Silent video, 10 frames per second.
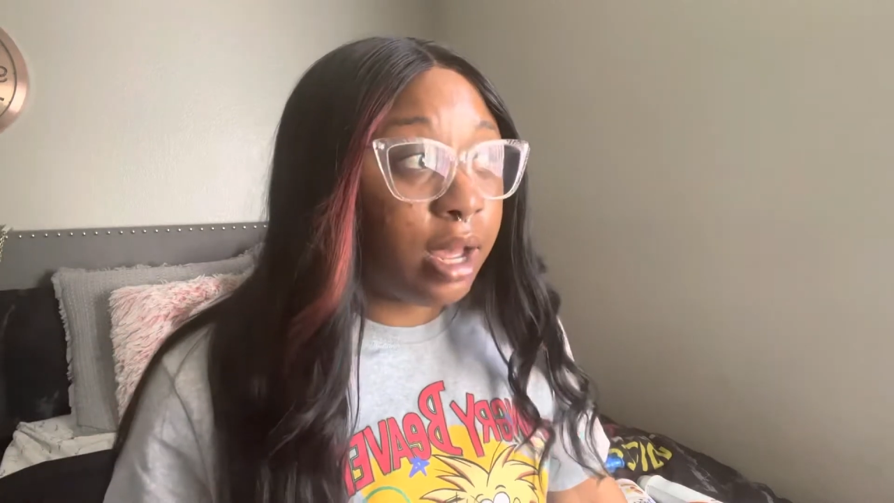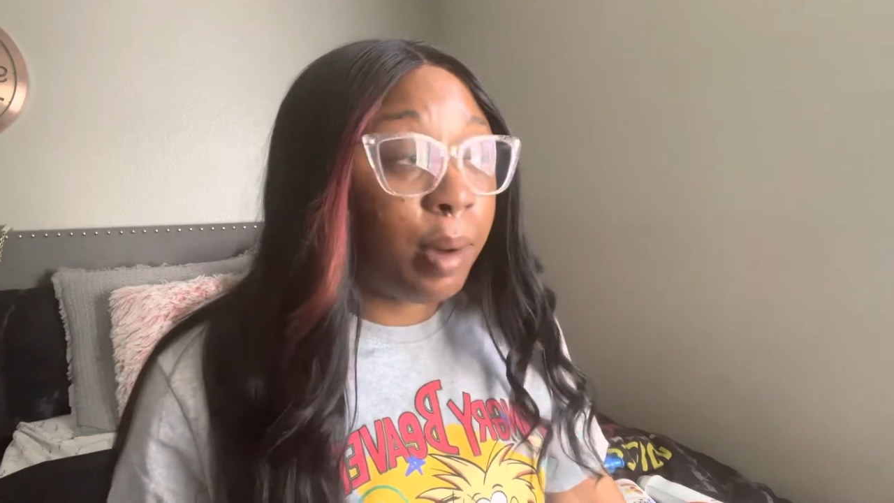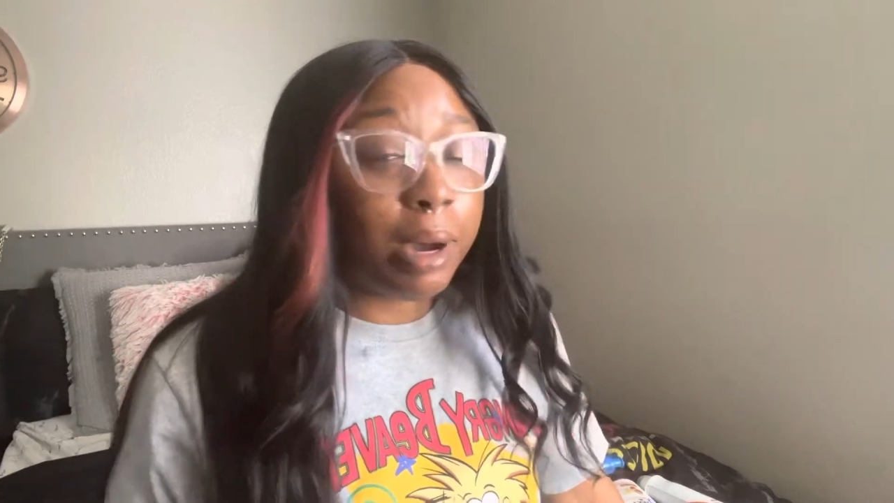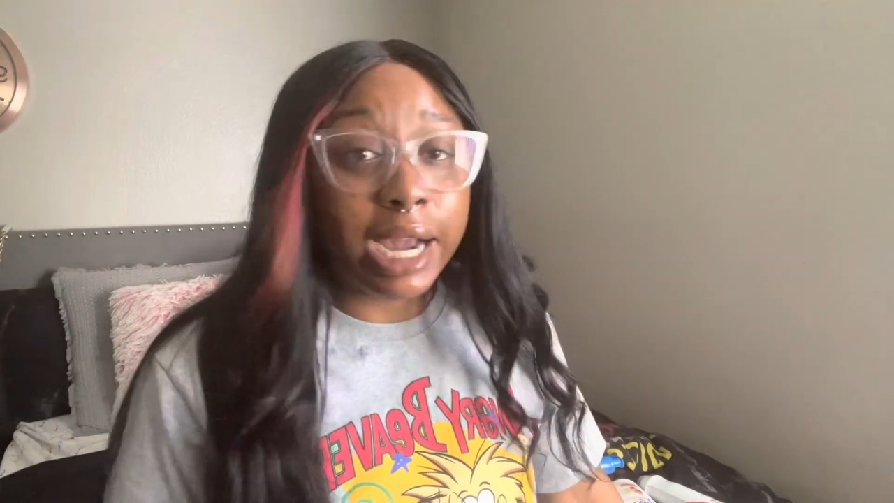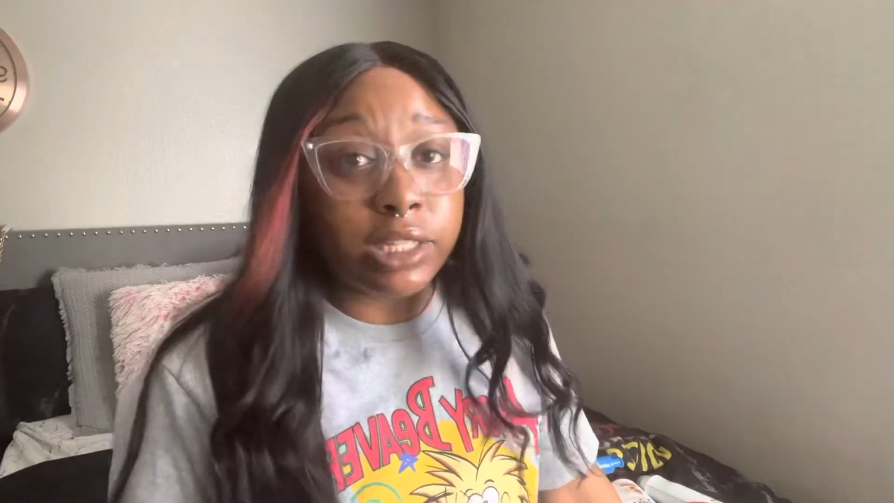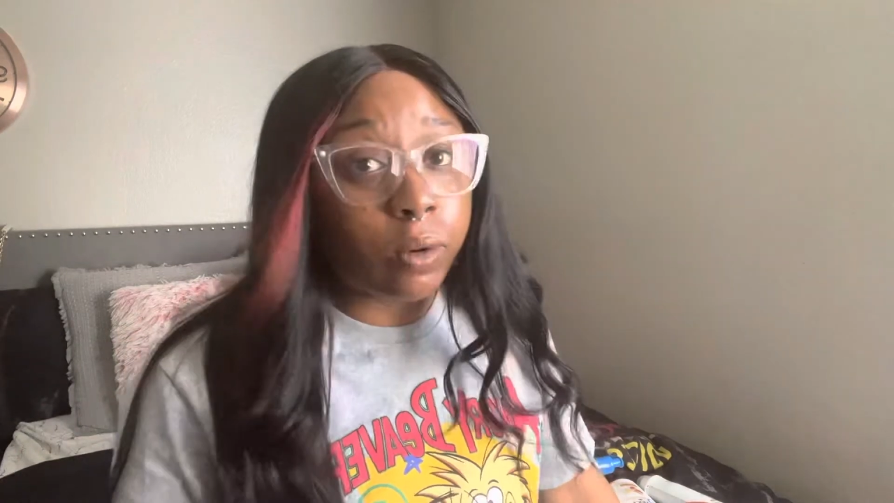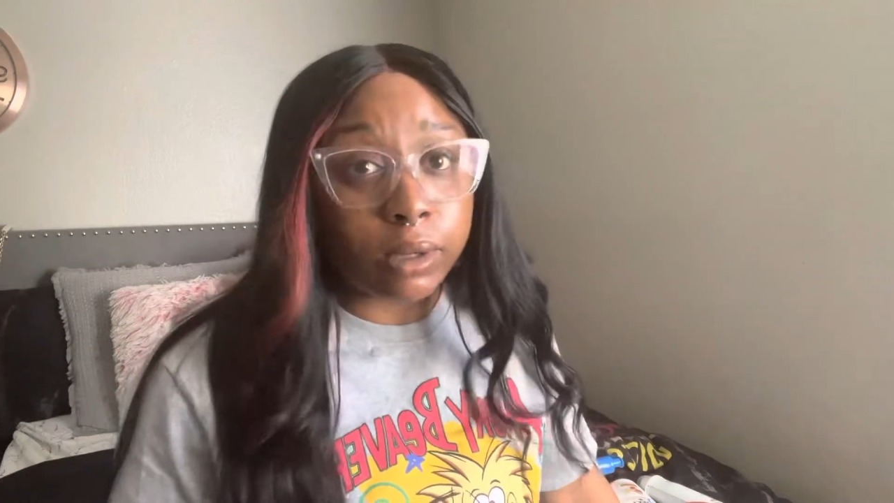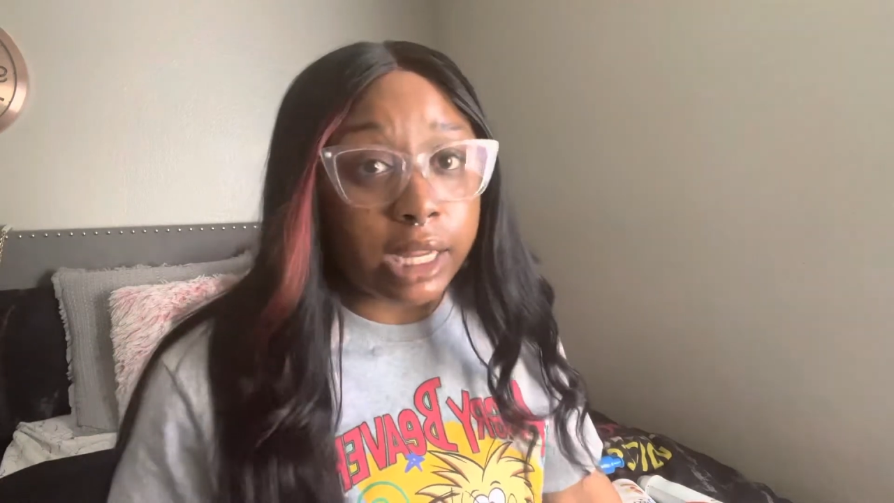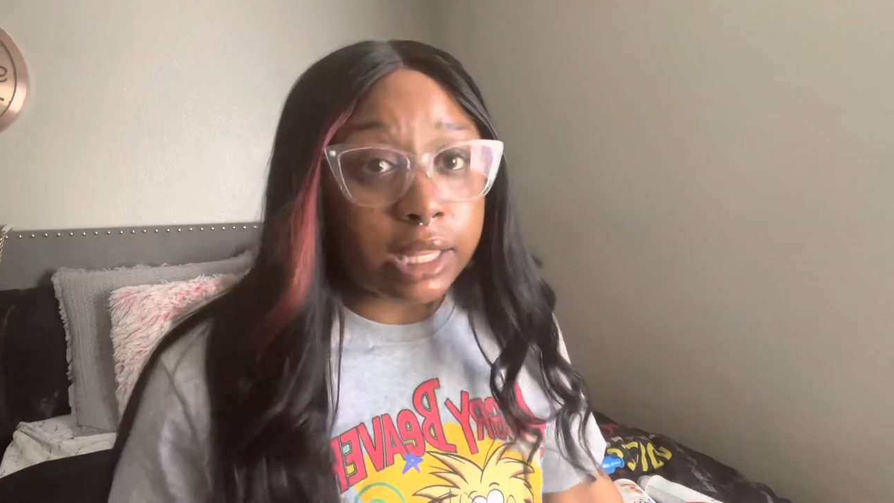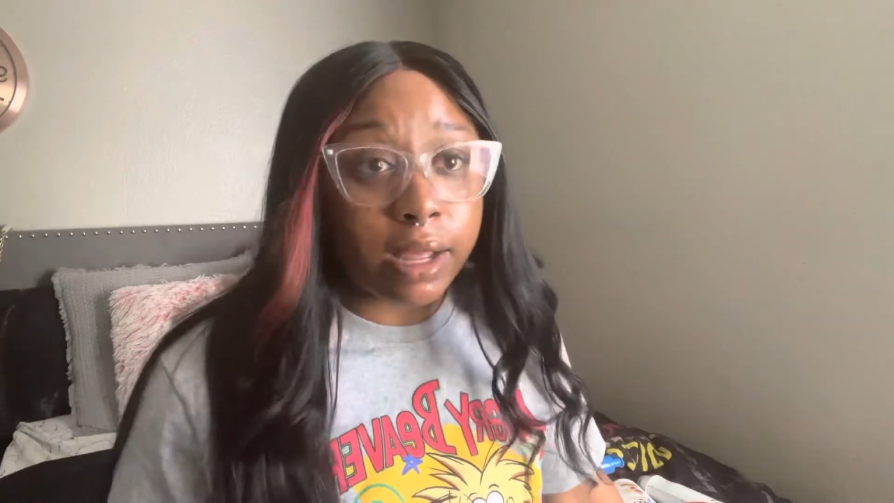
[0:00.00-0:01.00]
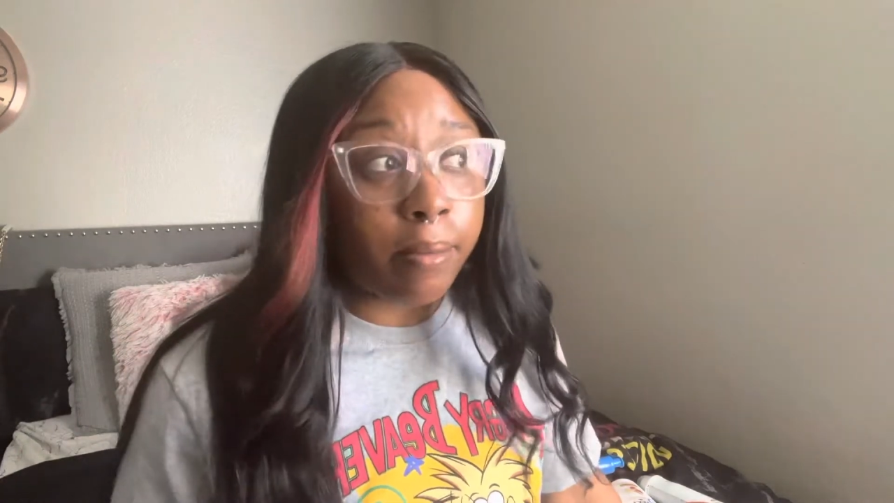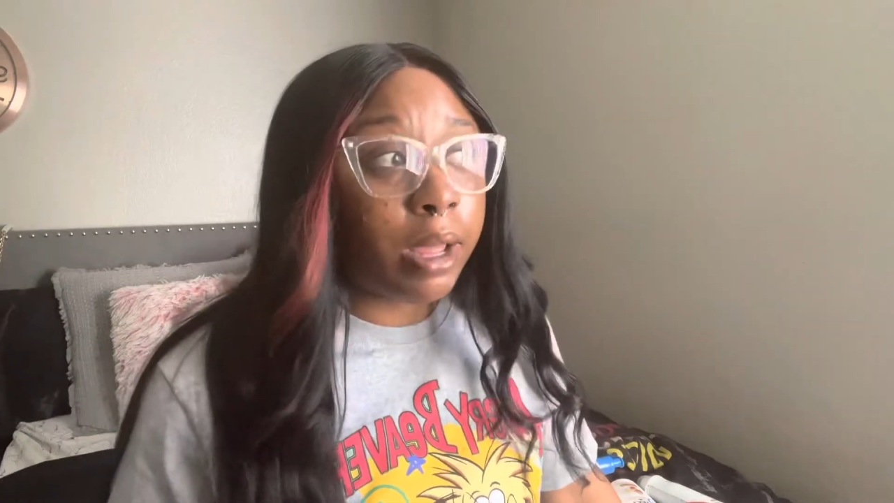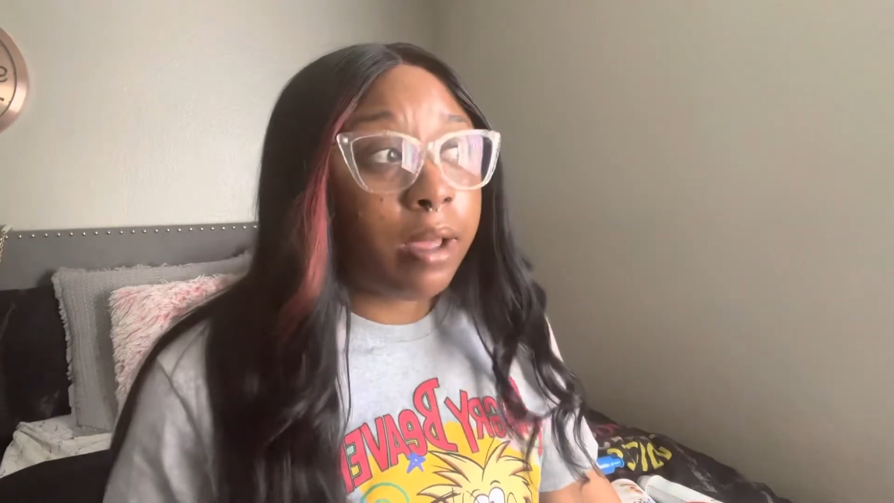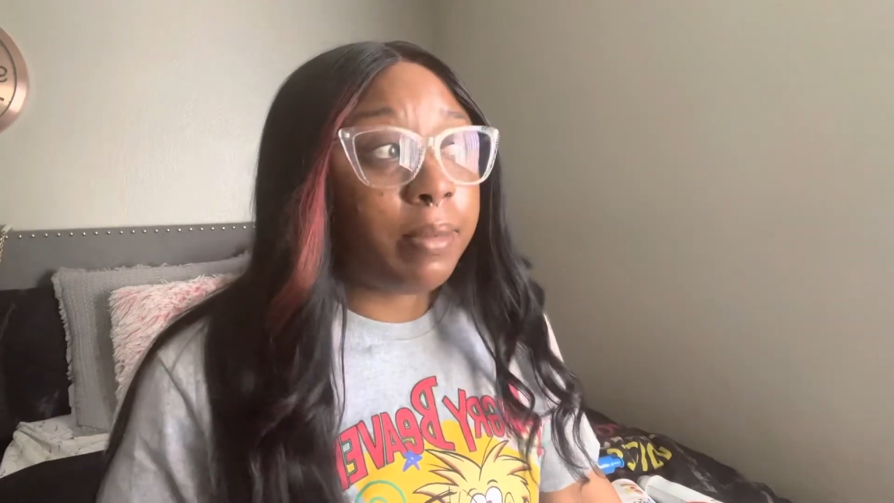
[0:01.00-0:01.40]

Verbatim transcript: but I don't need them